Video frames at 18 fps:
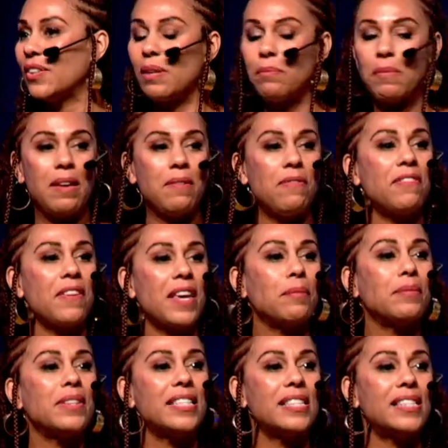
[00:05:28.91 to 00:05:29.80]
And my
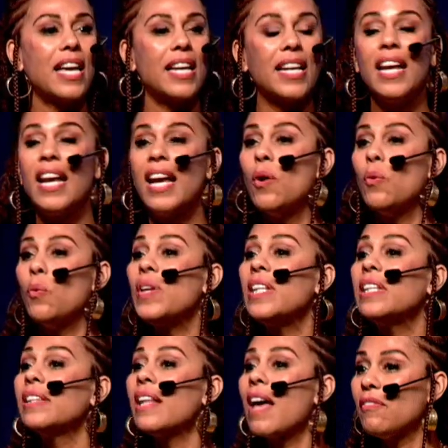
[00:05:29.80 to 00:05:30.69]
family said, we
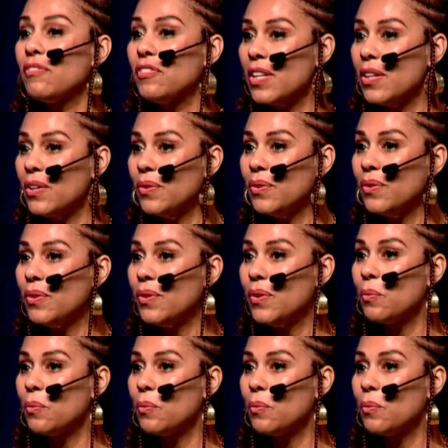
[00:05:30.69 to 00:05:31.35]
love you.